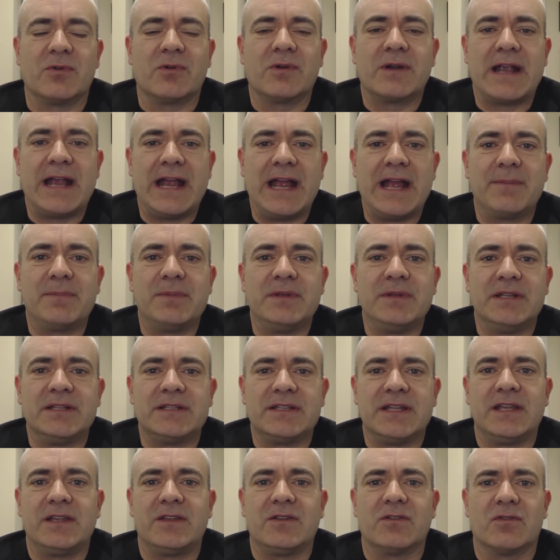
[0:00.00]
We're happy to
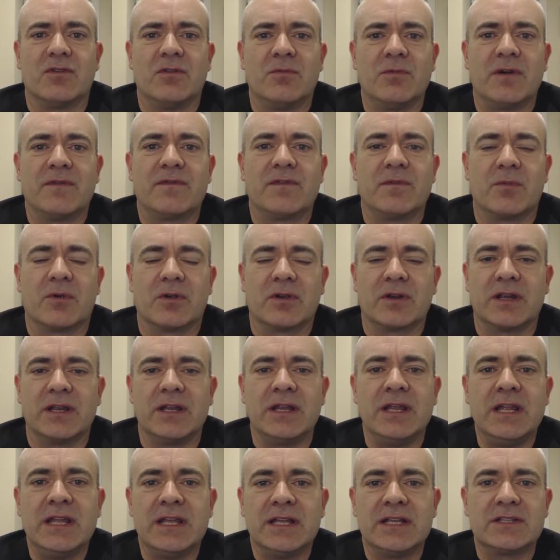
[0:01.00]
take your home off the market.